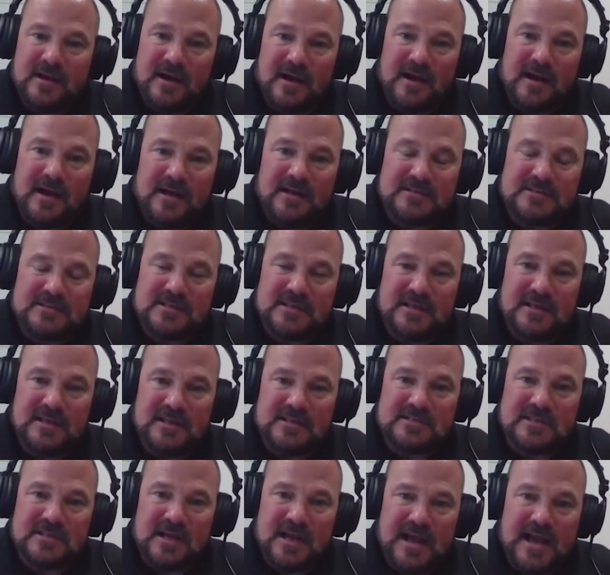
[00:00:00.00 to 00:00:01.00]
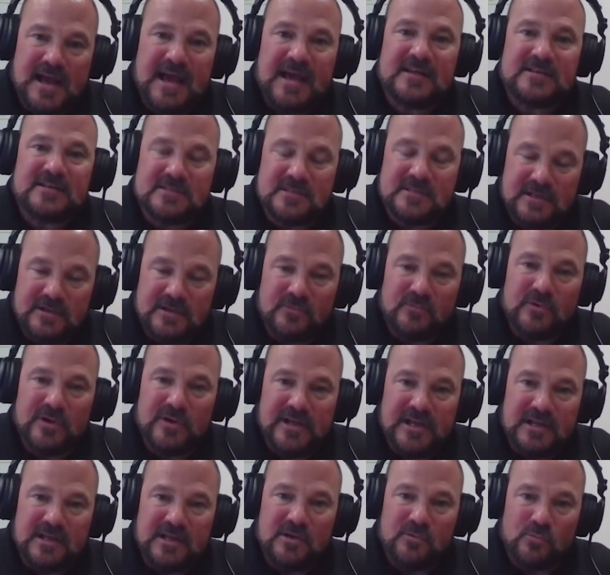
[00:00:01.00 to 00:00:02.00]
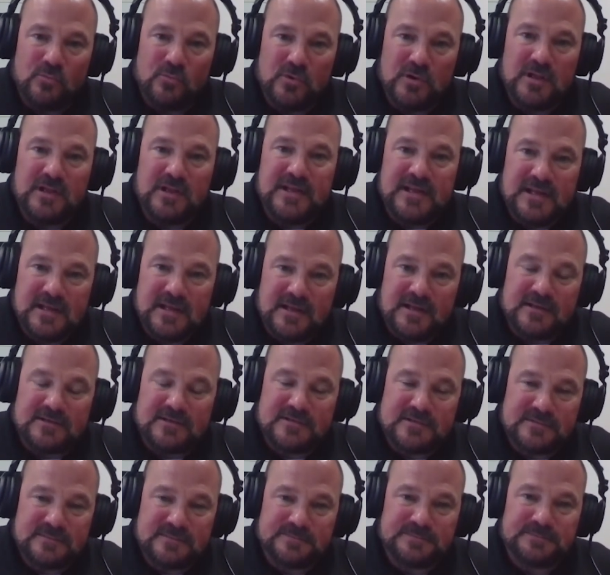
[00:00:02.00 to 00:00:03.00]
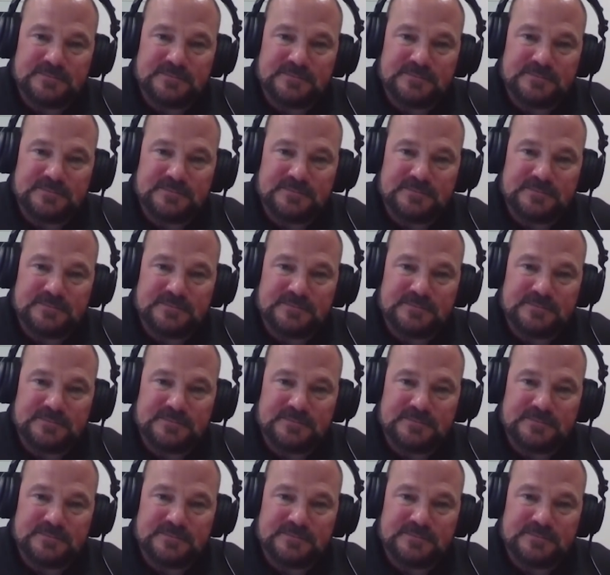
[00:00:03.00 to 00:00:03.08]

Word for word: Uh, it's a, it's an excellent read. It really is.